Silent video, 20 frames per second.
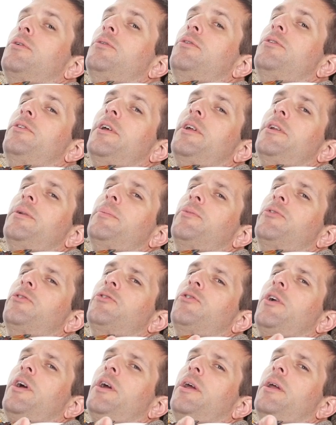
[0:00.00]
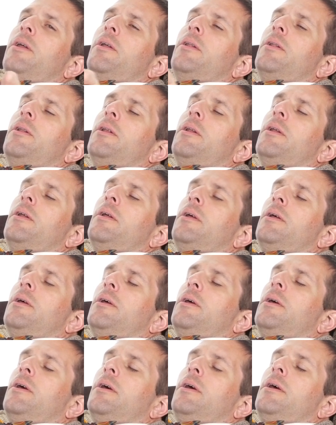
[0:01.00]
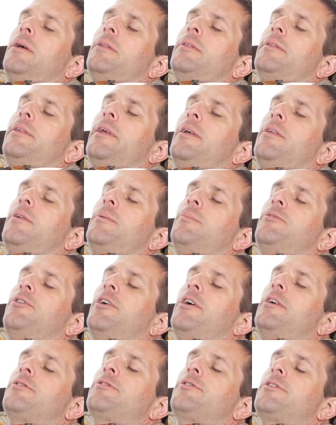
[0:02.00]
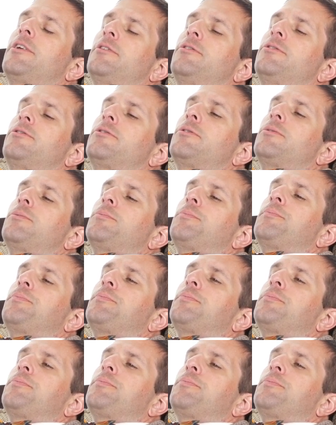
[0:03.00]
you set them straight and tell them Josh sent you.